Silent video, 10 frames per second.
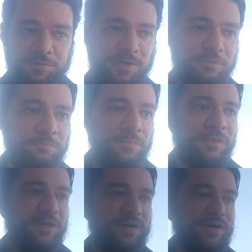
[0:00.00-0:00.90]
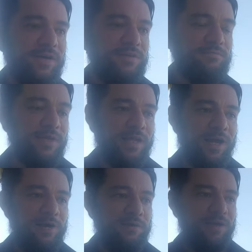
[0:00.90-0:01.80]
a B,
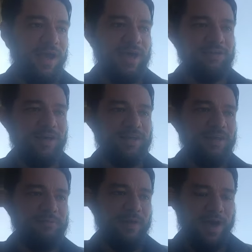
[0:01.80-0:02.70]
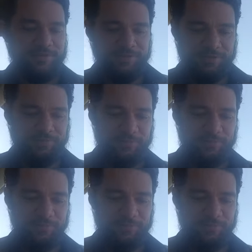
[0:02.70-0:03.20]
meaning anticlimactic.